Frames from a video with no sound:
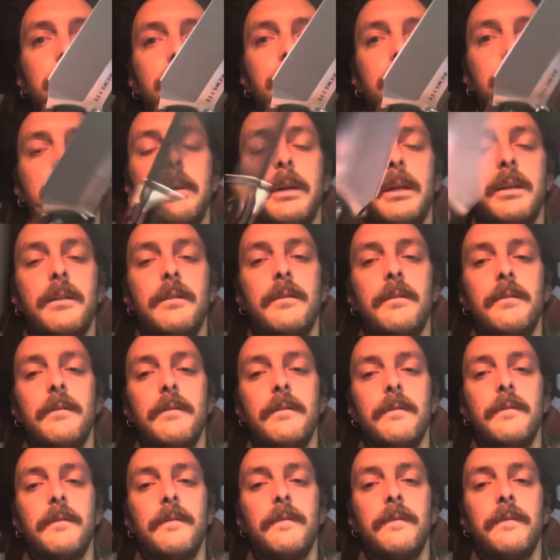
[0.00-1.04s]
but
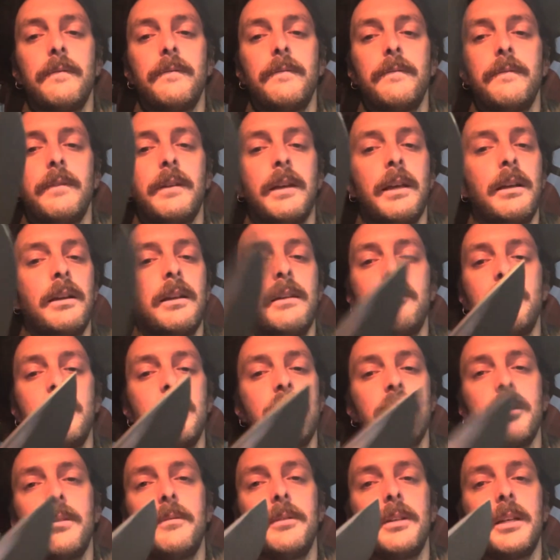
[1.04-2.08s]
I don't have any
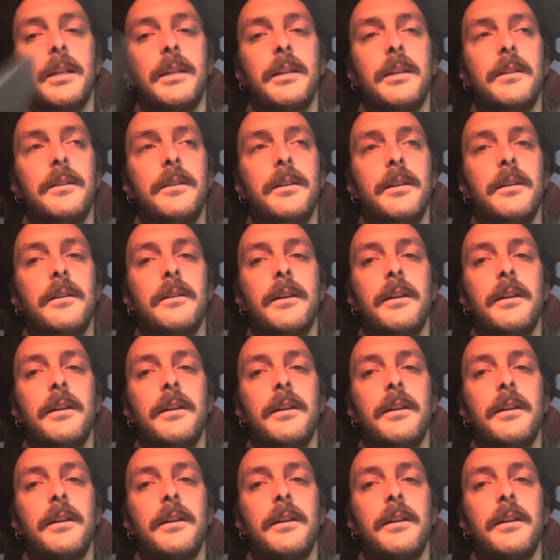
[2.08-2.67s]
trouble getting in there.